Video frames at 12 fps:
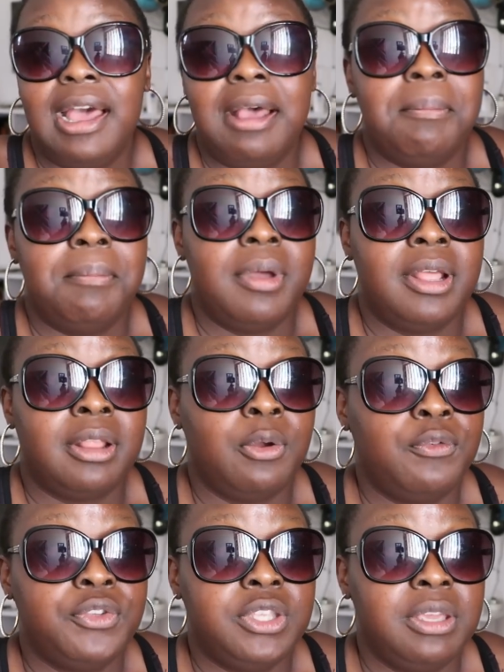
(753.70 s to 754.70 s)
um and i
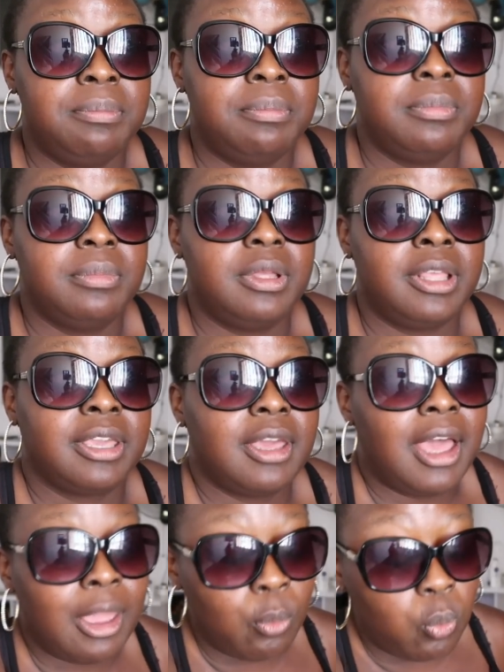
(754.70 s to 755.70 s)
offered him
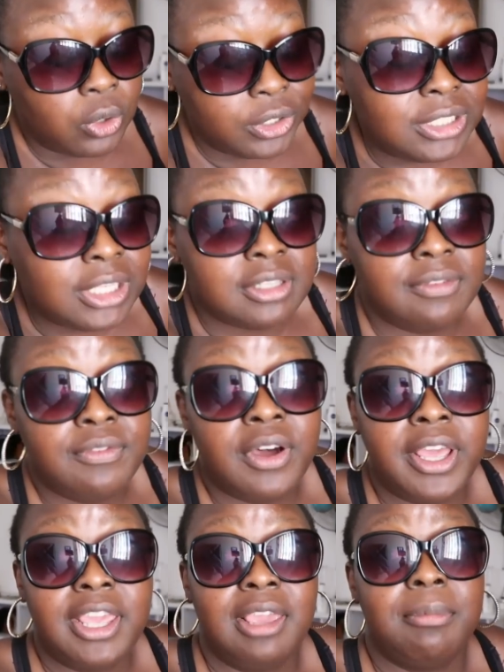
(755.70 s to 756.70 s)
like i wanted to
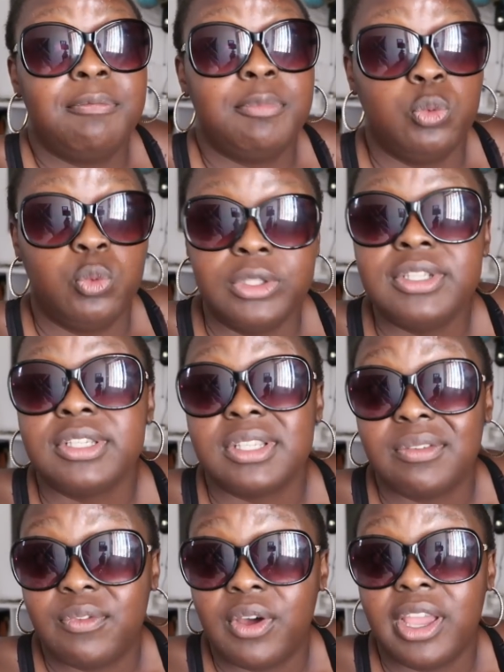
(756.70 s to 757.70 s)
fire him i've been wanting
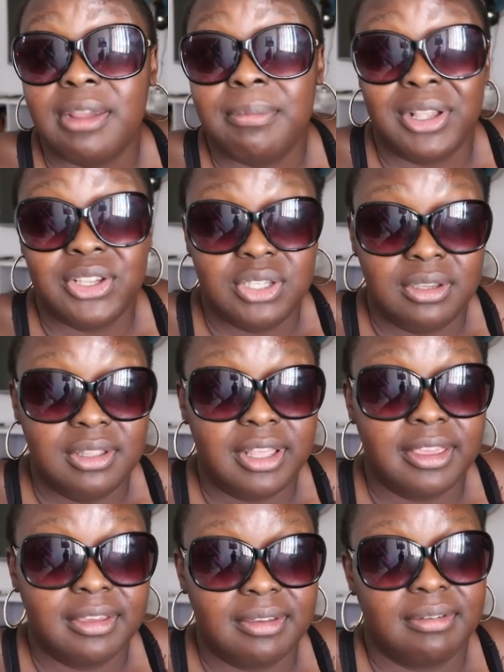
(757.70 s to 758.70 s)
to fire him actually
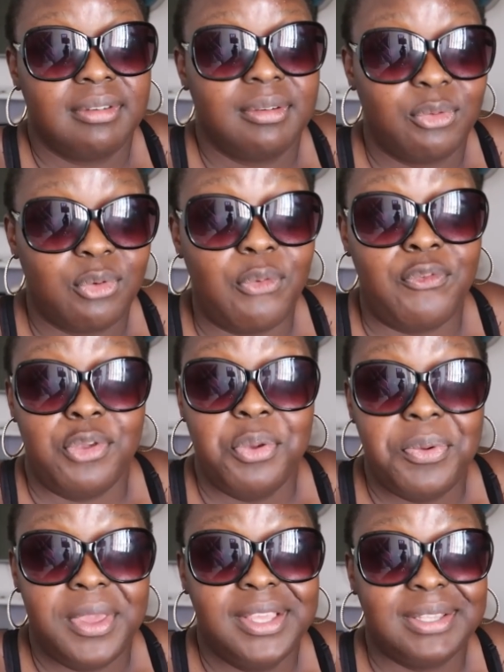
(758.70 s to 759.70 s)
like for a
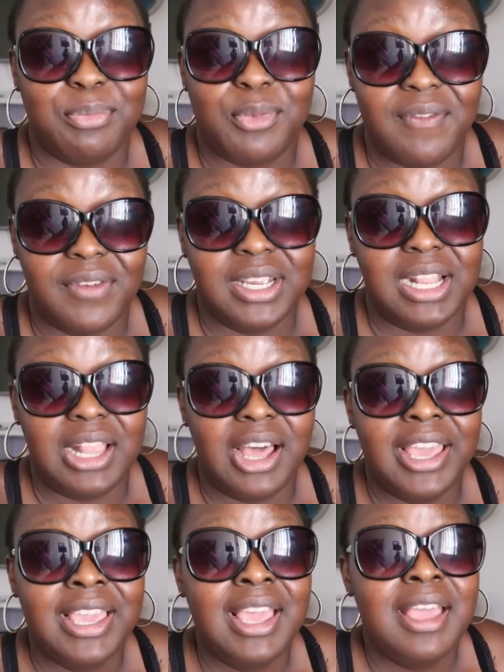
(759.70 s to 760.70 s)
few weeks, I'm not even gonna
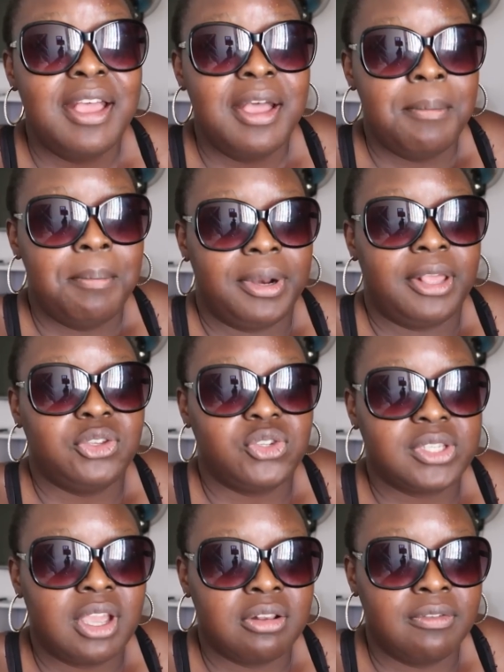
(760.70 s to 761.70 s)
lie. But I
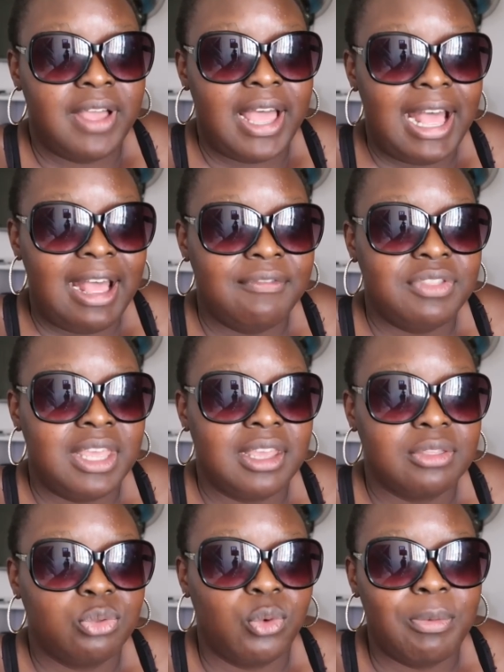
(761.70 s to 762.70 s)
just kind of had
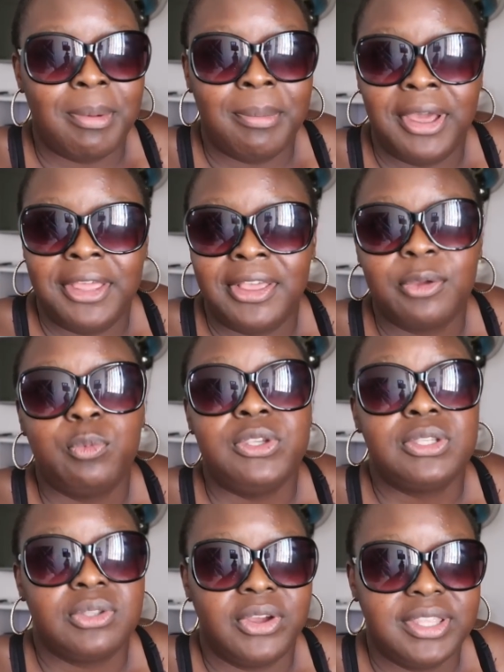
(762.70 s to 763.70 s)
that thought in my mind, like
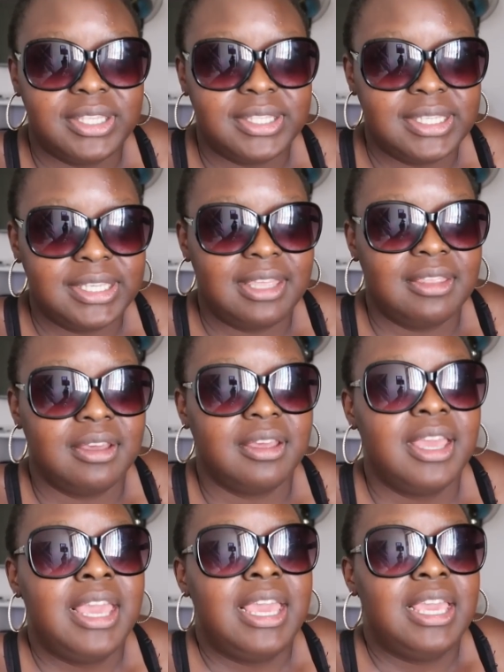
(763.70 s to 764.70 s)
we started this
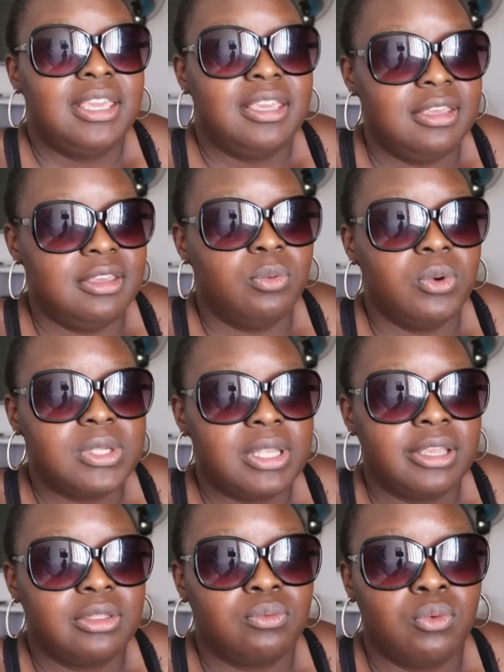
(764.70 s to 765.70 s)
together. He was
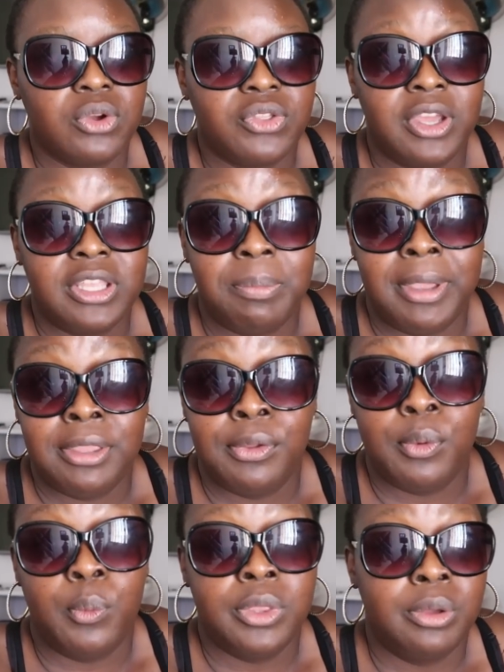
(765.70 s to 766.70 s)
like the rock that I
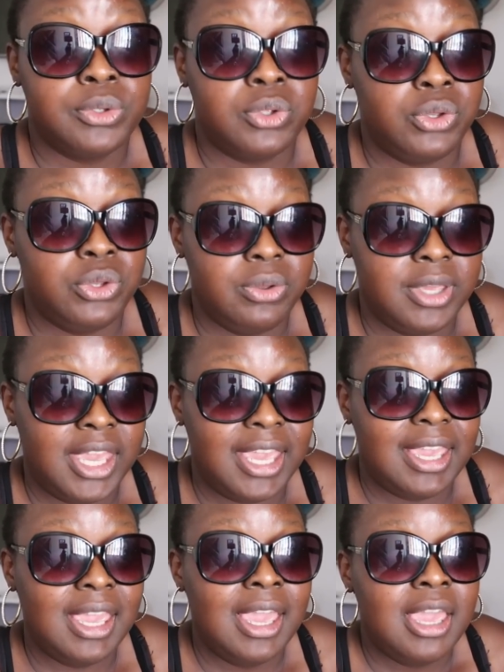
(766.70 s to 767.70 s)
depended on when I was in the
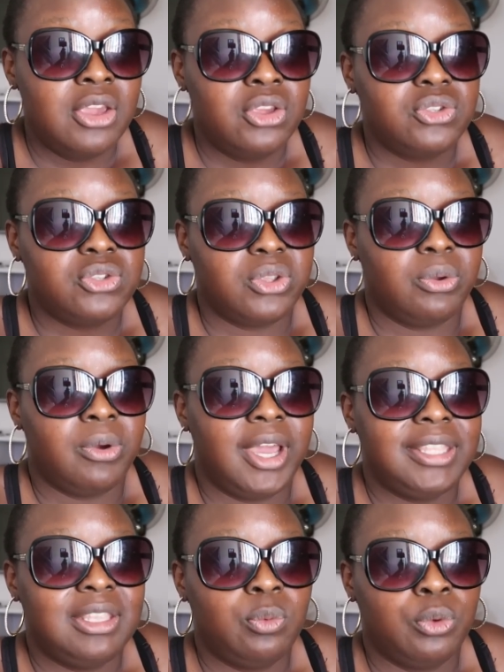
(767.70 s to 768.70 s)
UK. So
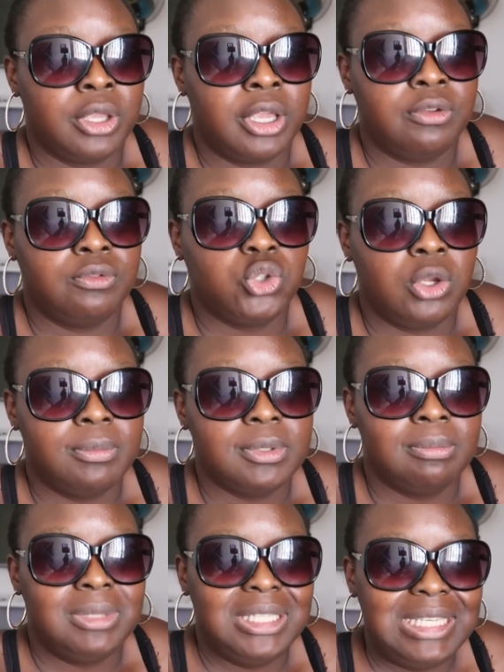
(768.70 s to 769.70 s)
I did want to kind of show him
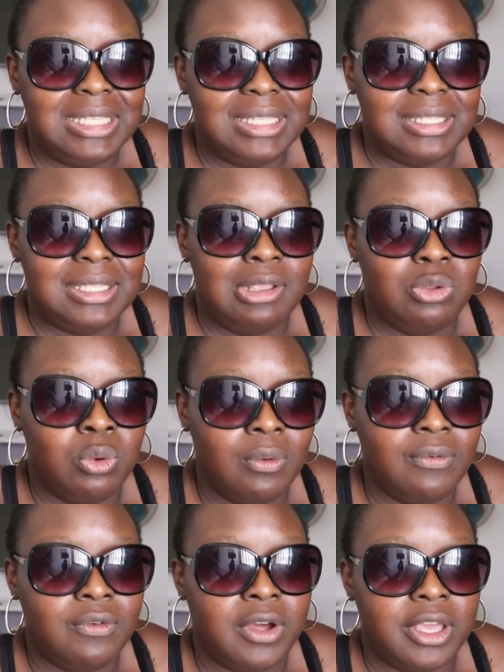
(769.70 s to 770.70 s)
some leniency and
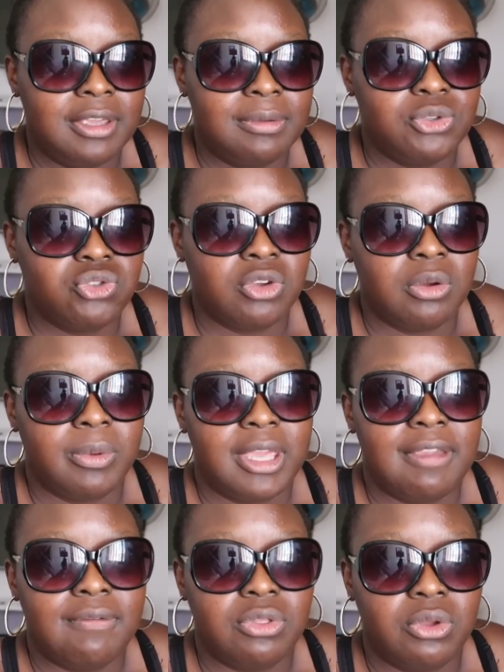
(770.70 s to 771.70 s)
not fire him straight
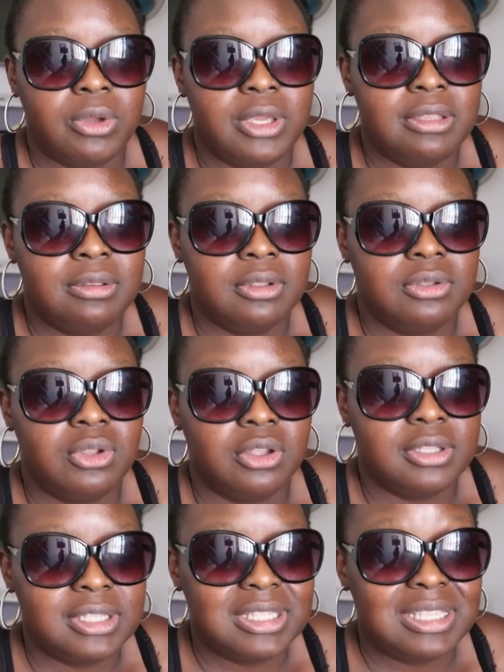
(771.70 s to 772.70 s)
away, even though he'd
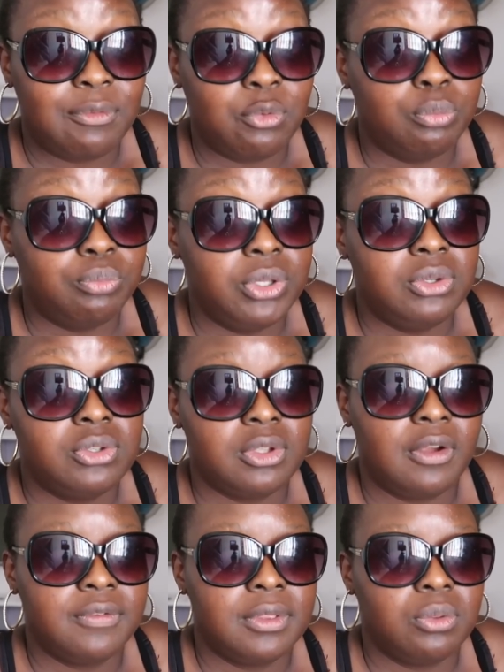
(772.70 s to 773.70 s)
done several
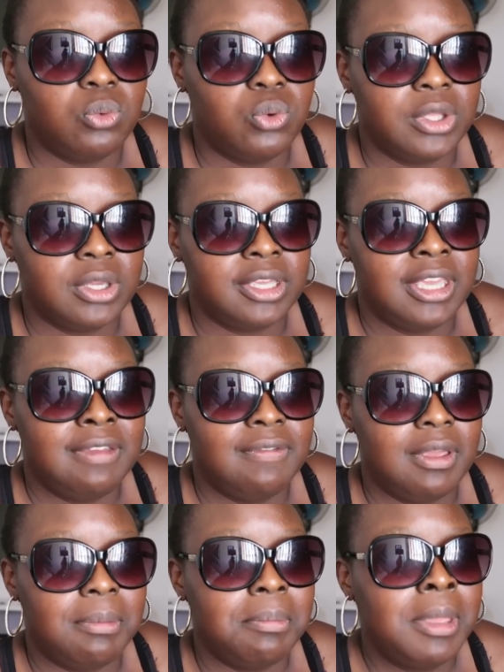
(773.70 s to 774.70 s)
breaches after the warning I
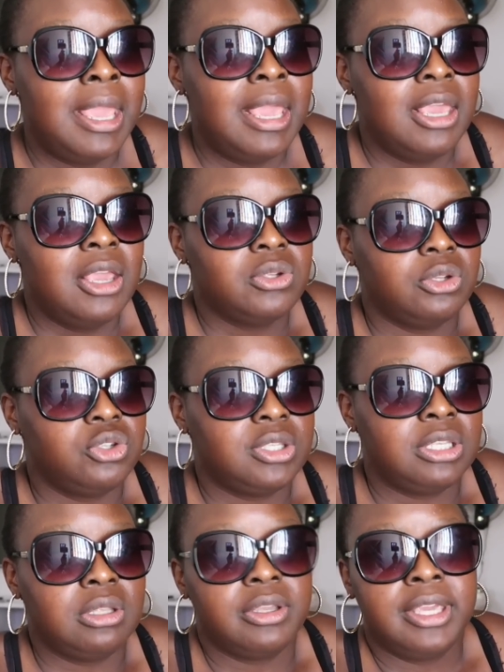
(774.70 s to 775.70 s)
gave him. So I
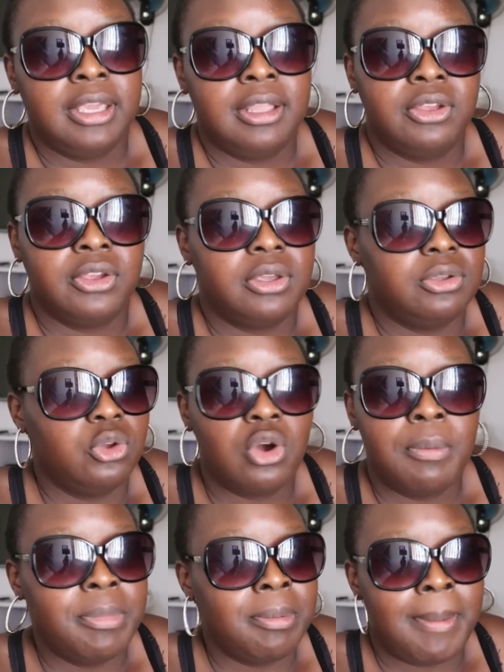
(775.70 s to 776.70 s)
just said, okay, look, you
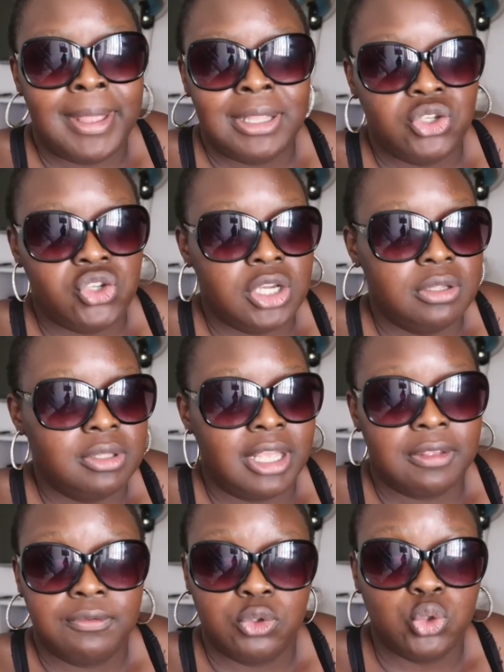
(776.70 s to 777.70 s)
can't be my manager,
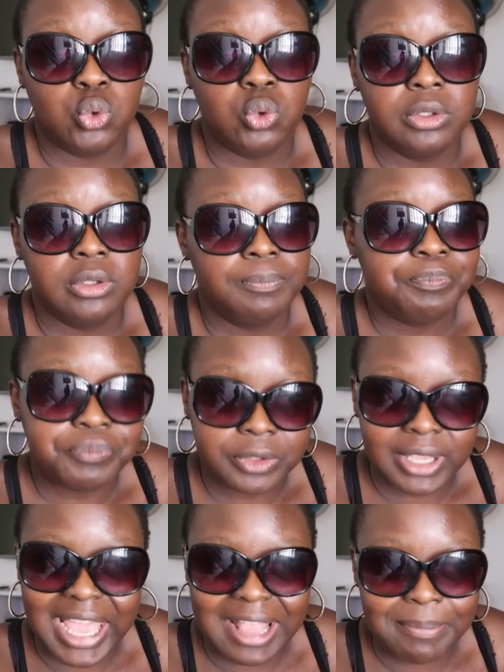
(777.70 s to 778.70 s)
that's for sure.
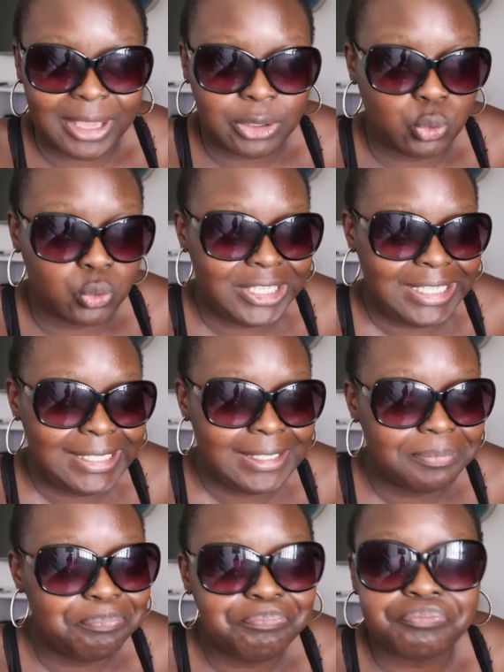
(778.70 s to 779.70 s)
Hand back your
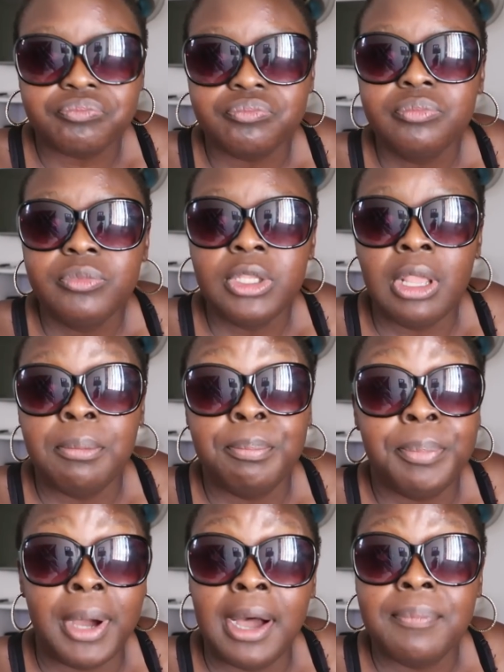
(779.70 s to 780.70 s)
keys.
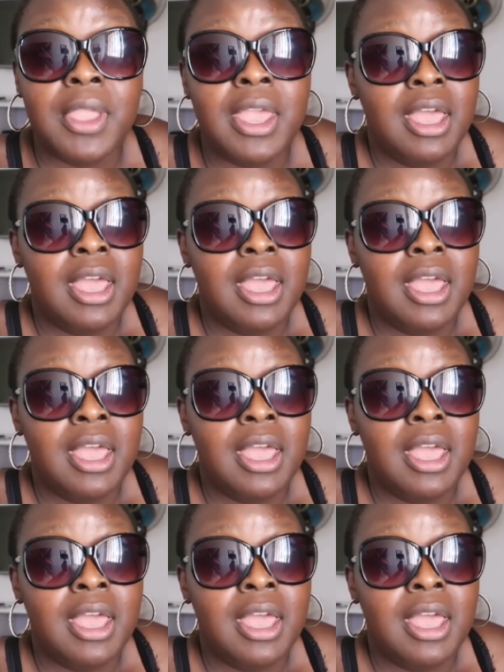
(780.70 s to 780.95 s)
But